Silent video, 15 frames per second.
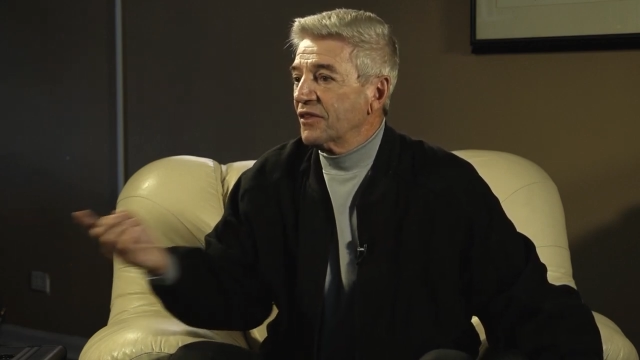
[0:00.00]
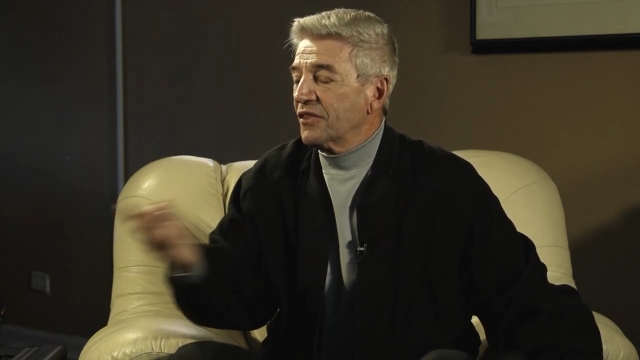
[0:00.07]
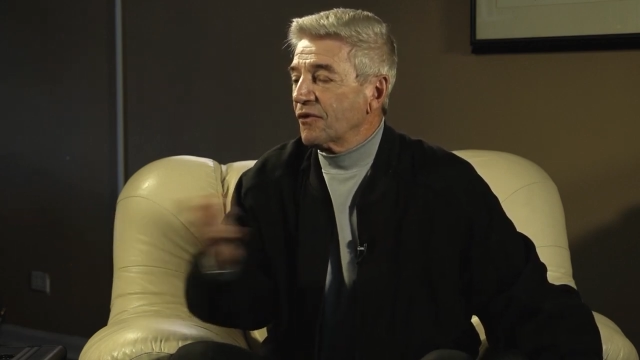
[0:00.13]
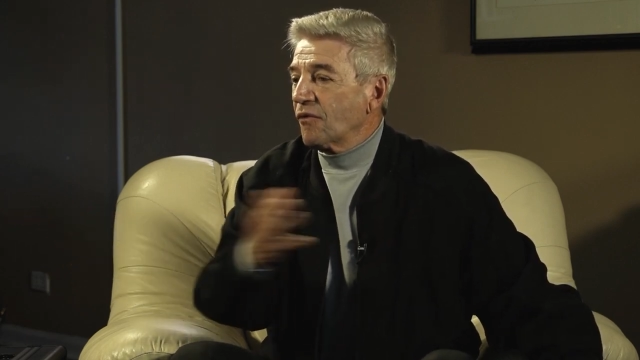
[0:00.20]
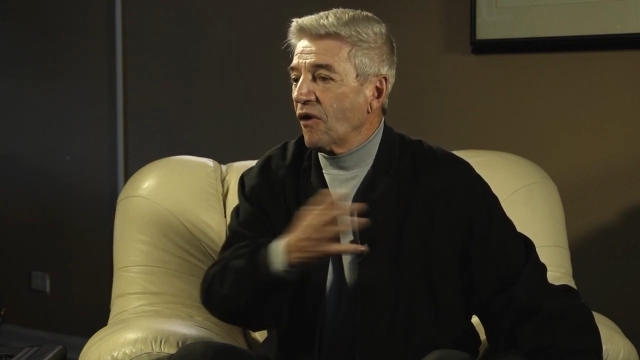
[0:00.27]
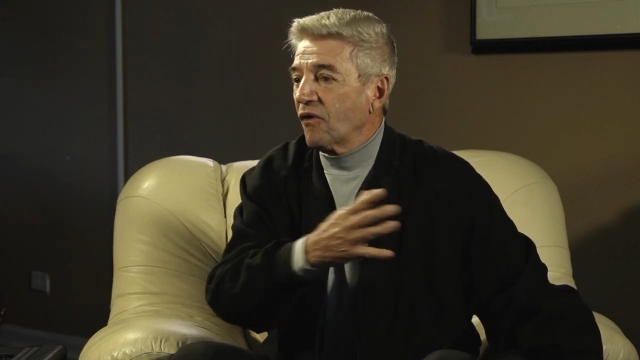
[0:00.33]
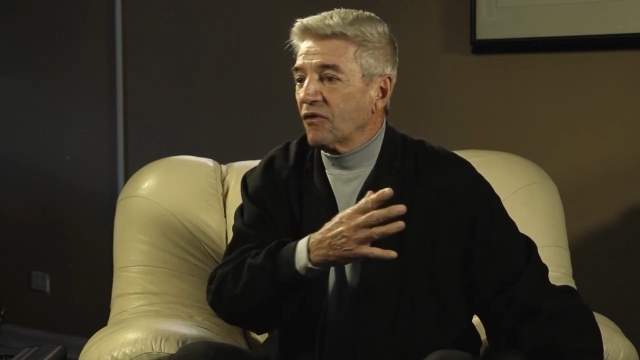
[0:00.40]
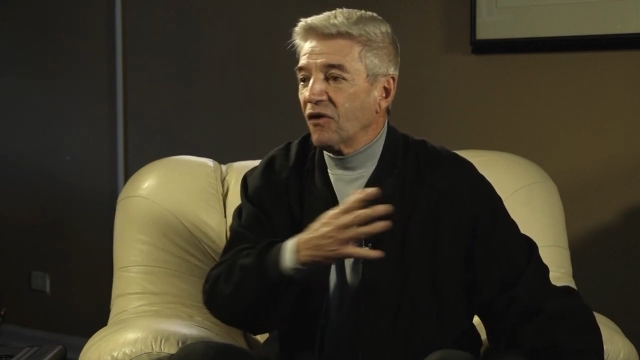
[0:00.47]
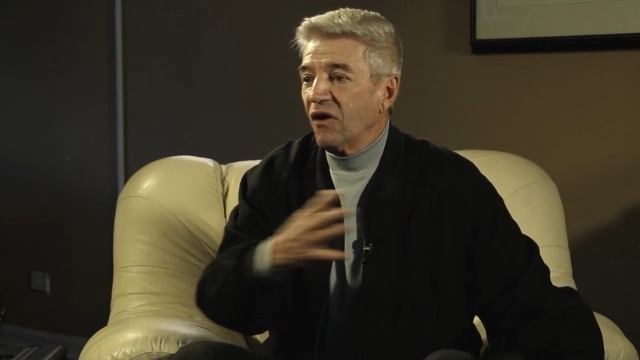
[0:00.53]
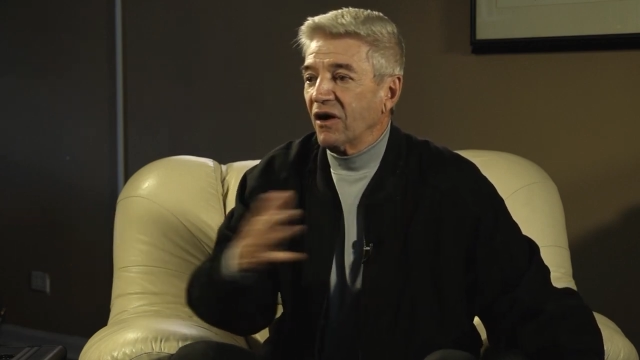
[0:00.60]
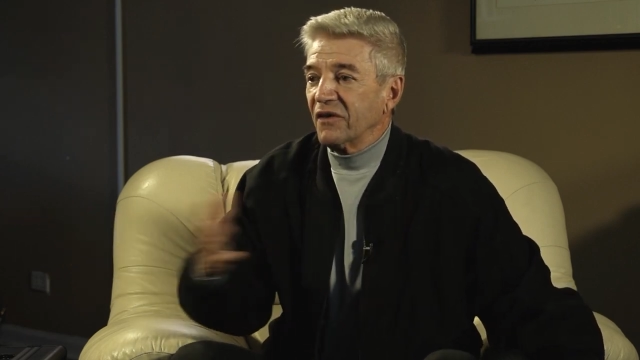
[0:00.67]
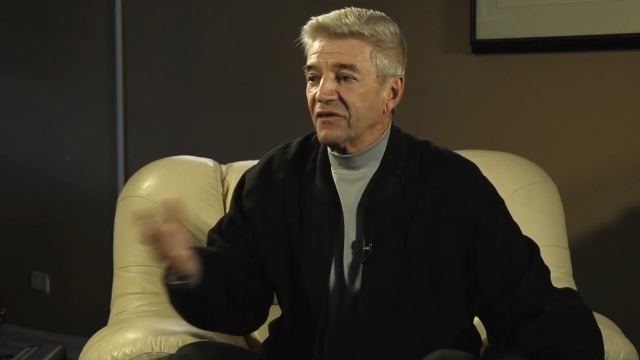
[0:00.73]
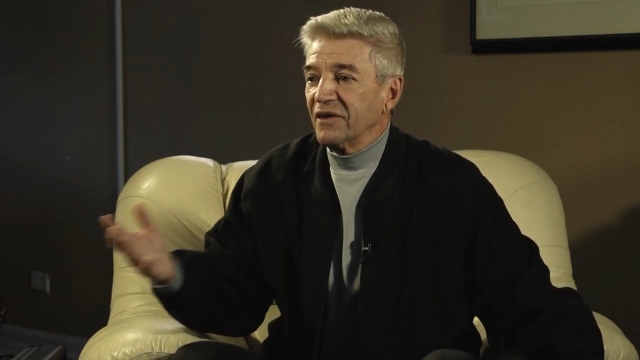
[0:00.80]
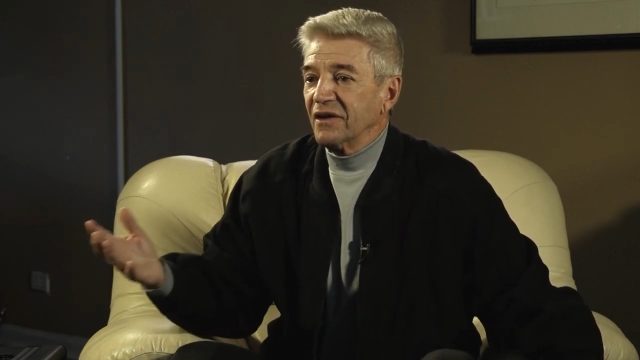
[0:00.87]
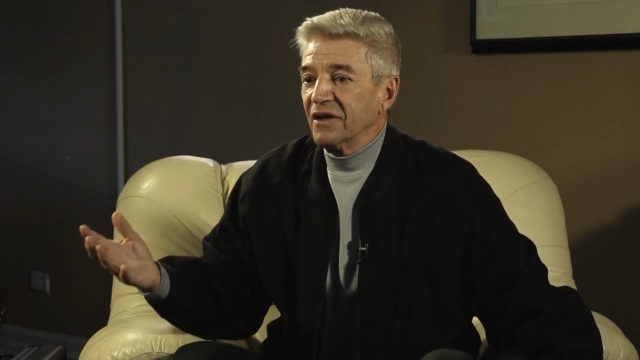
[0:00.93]
They're all
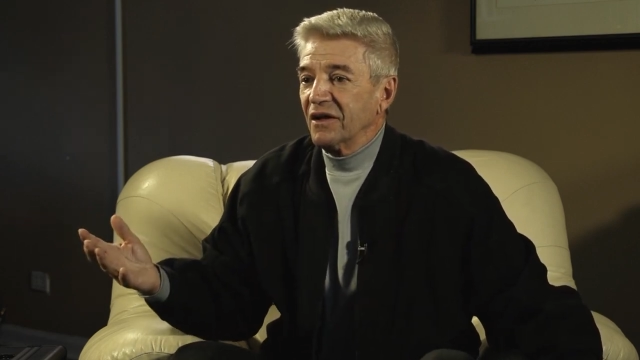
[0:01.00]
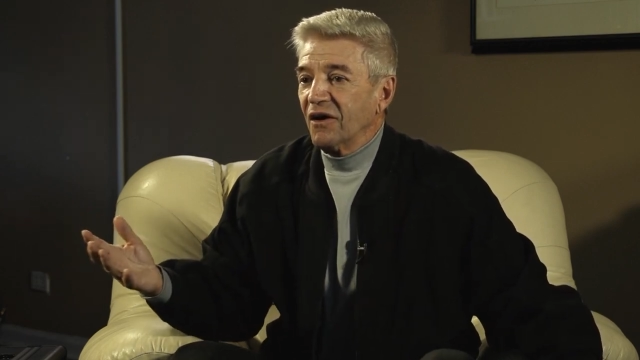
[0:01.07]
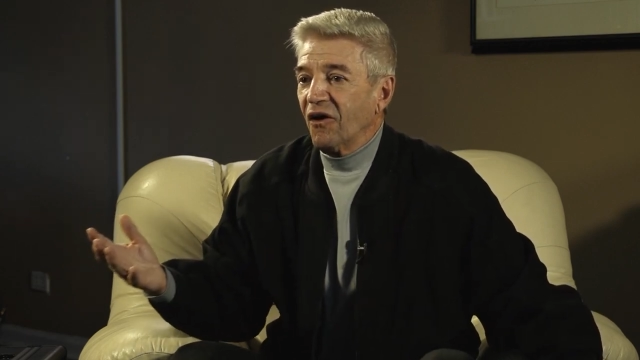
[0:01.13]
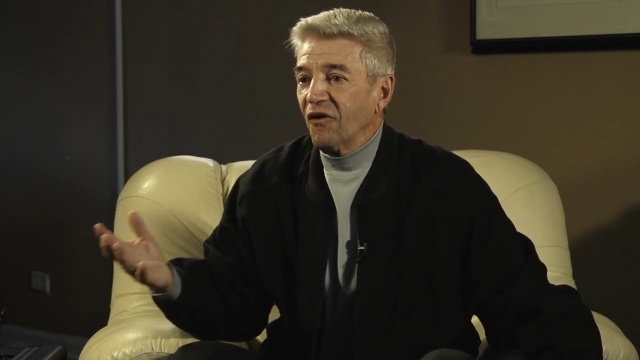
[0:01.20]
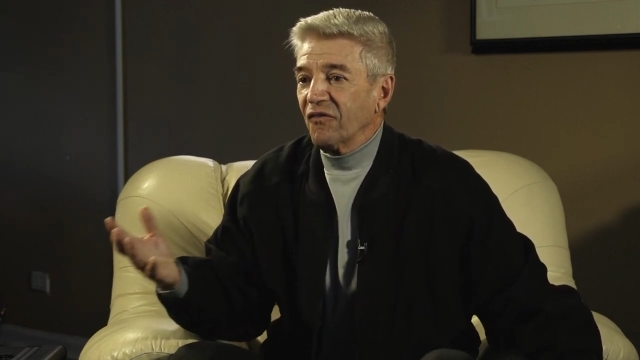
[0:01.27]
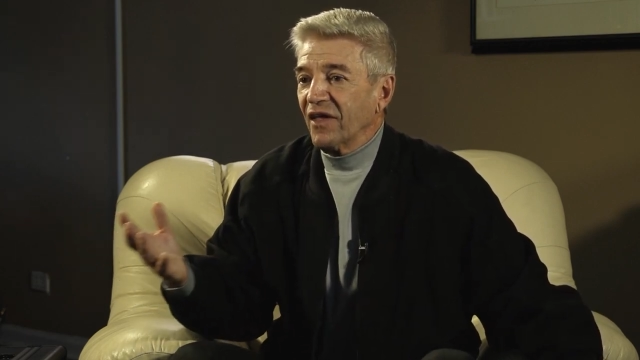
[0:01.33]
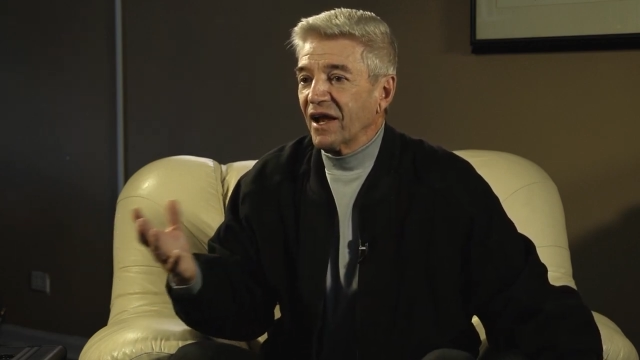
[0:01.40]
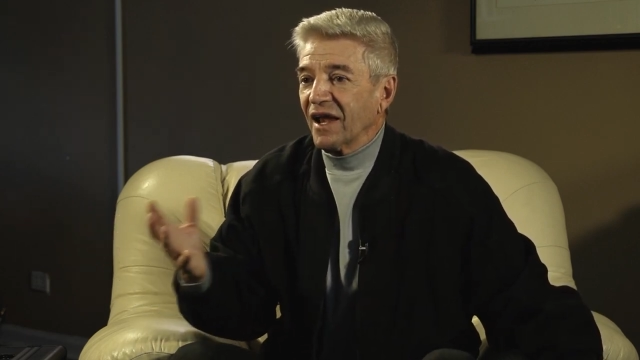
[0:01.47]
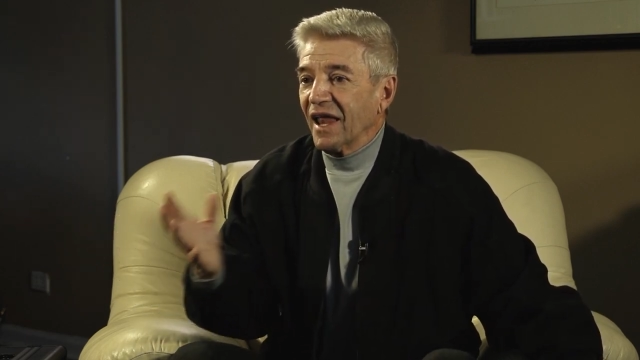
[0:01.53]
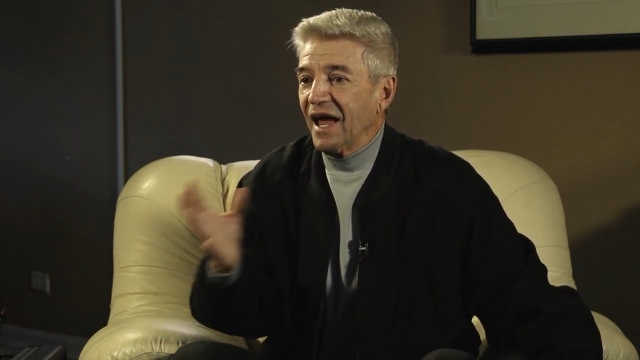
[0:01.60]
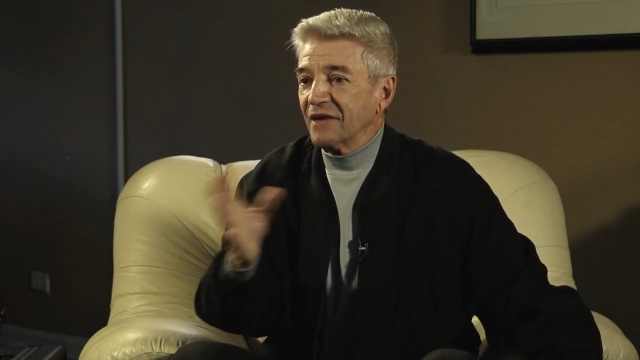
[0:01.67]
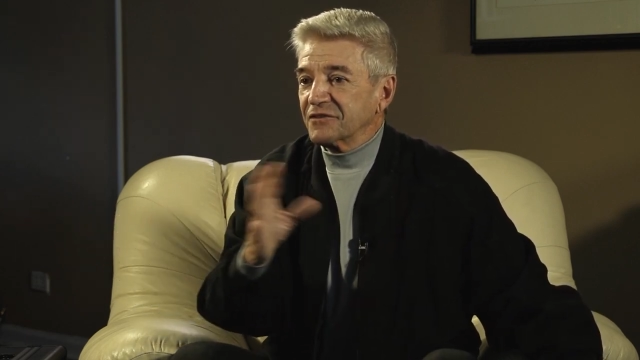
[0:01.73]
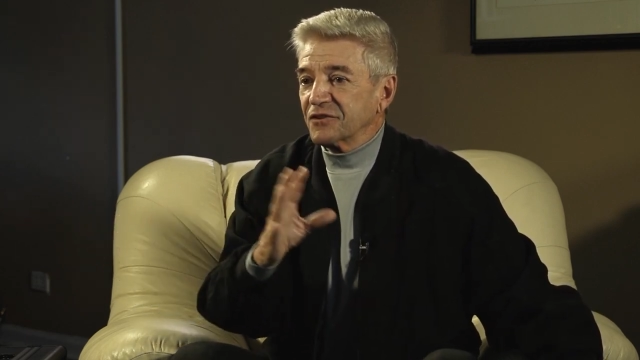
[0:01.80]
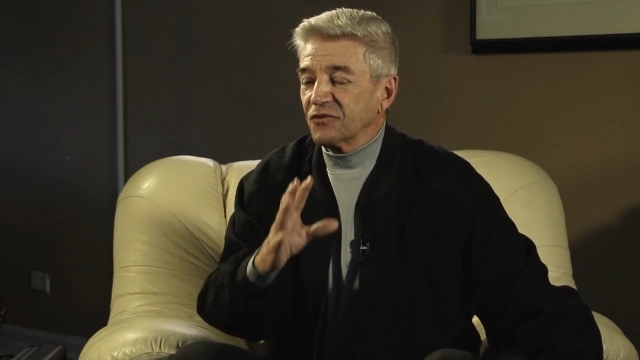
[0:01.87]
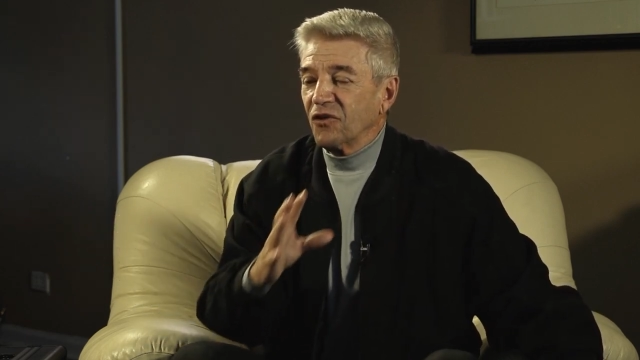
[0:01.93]
gone. All that laughs